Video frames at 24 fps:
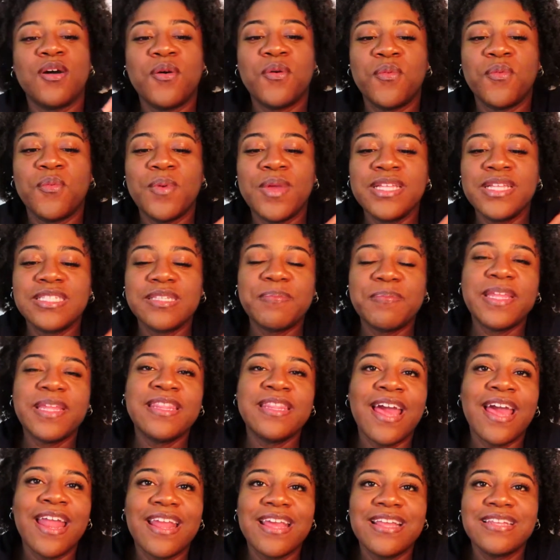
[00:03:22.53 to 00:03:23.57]
we spend
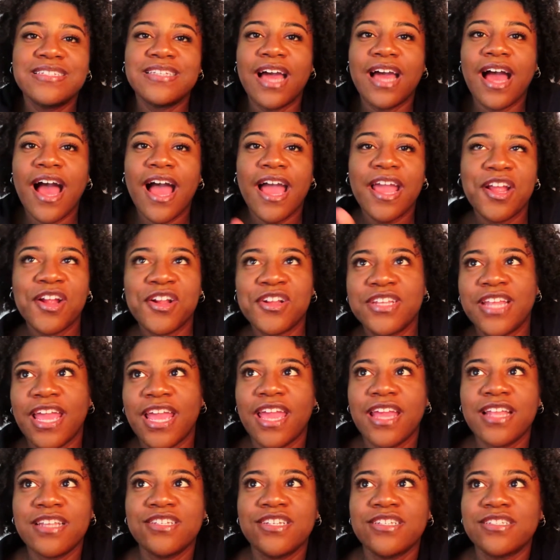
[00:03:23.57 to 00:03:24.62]
that entire
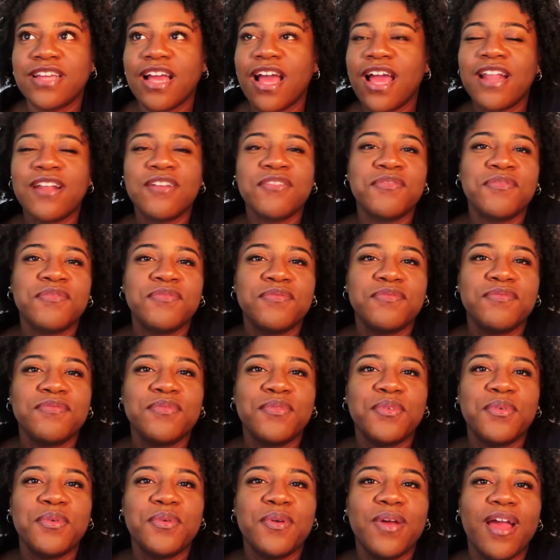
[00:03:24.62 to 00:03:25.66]
day just kind of
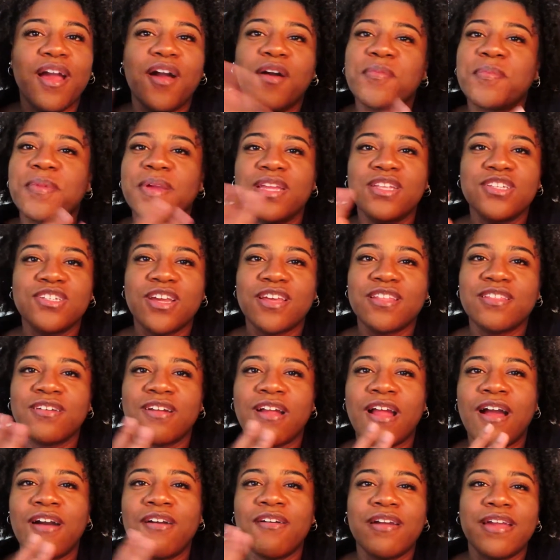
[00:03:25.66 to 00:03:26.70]
helping each other
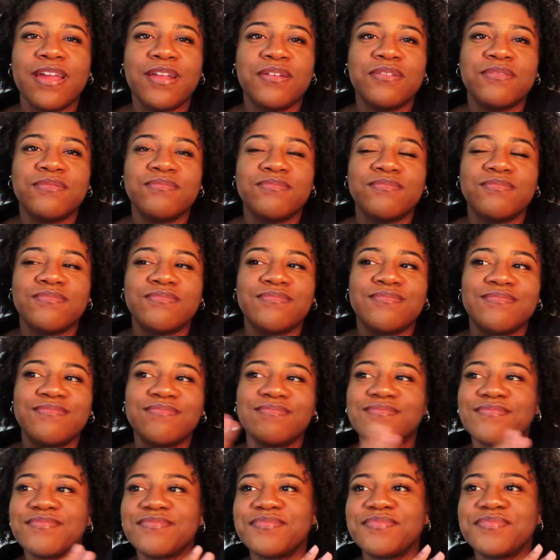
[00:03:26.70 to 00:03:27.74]
out and
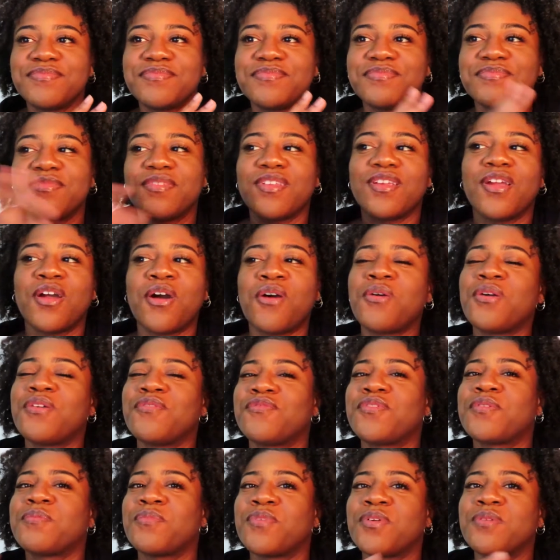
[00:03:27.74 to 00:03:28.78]
going
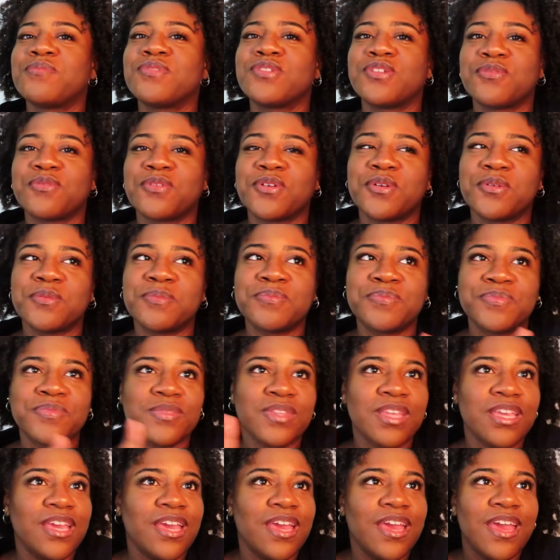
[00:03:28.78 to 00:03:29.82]
from room to room
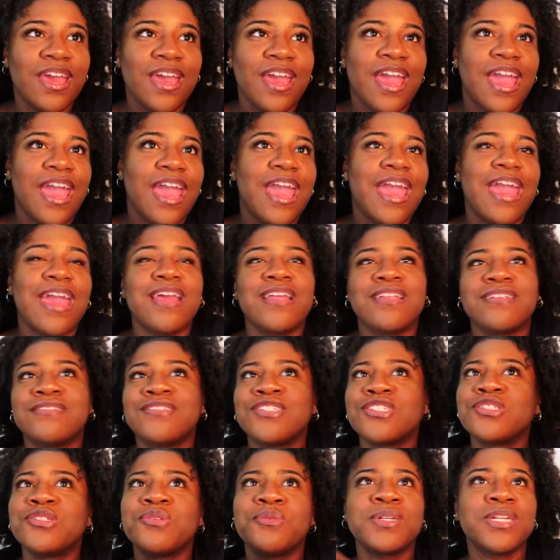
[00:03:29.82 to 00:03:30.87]
and
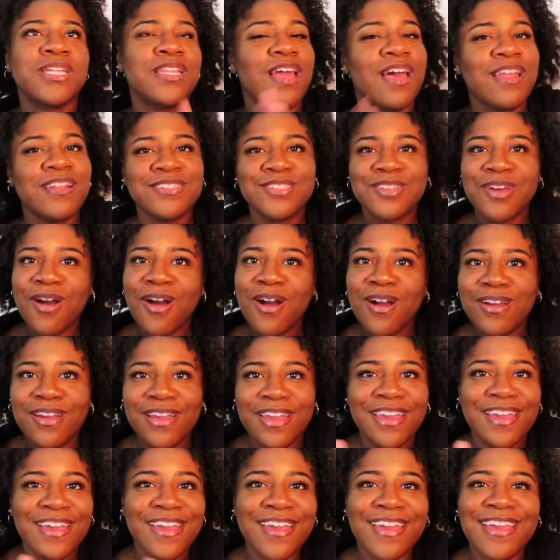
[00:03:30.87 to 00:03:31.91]
just doing a lot of
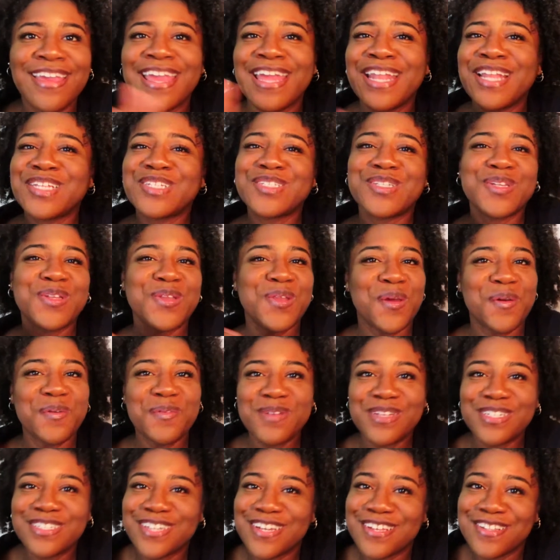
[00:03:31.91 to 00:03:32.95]
talking, getting to know
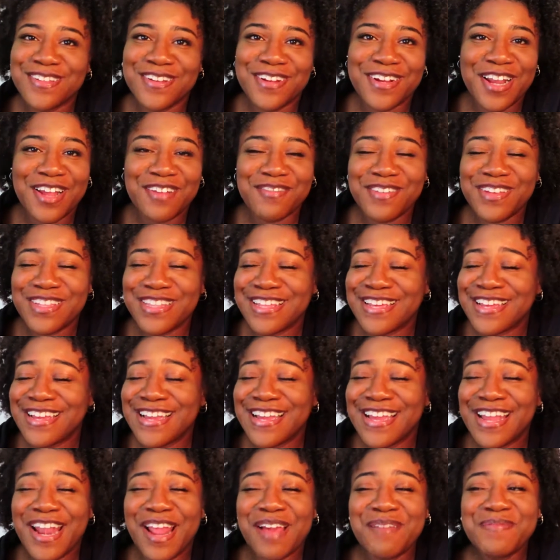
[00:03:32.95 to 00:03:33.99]
each other and everything.
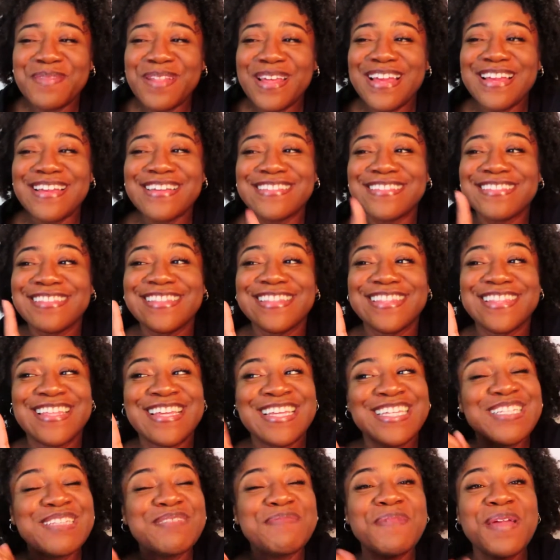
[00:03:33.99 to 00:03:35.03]
And I'm like,
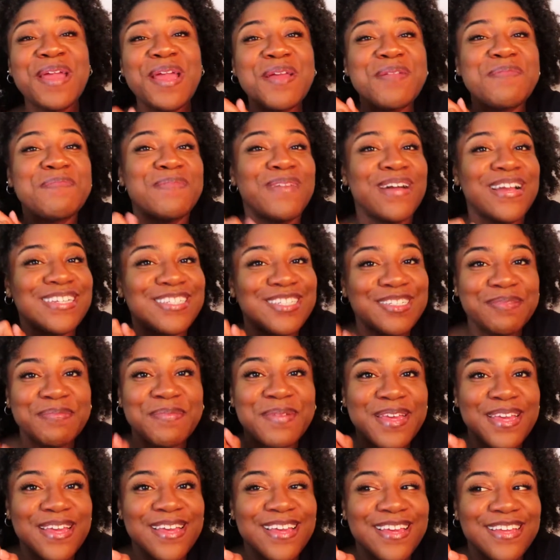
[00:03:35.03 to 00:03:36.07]
this man might just
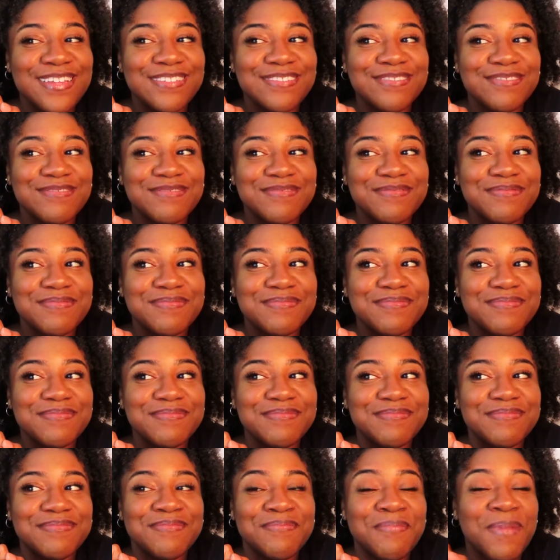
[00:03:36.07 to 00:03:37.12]
be
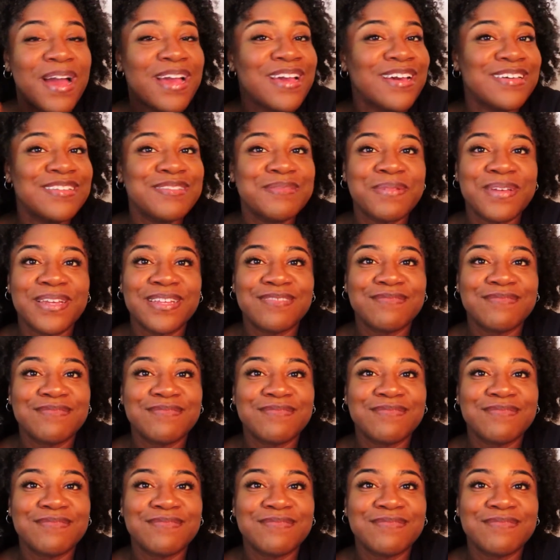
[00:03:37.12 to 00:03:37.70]
my husband.